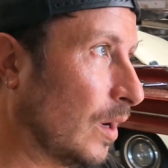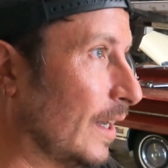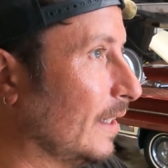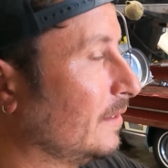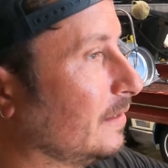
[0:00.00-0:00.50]

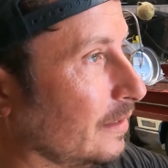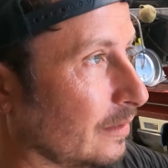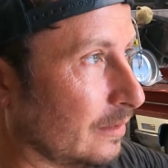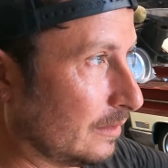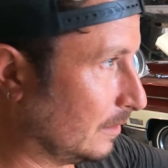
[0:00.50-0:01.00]
what
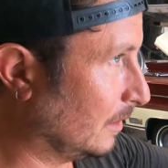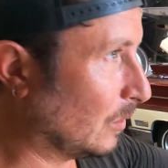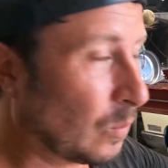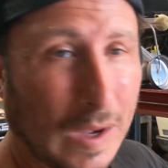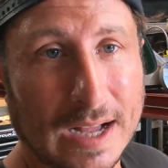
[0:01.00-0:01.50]
and
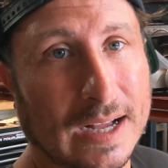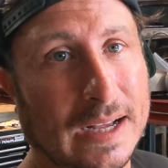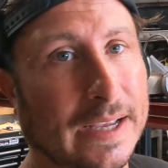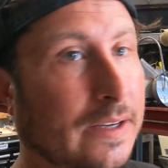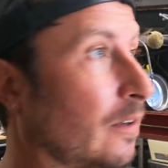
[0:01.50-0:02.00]

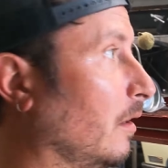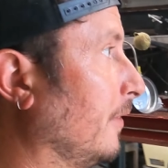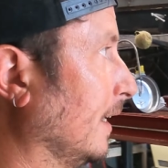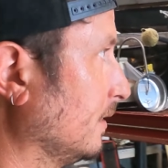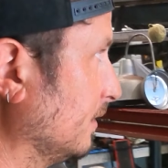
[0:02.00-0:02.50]
why and all
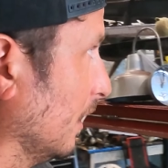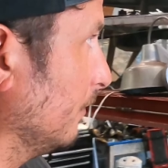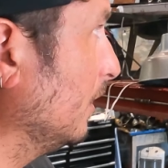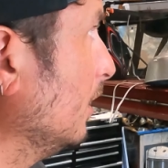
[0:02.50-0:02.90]
of that stuff.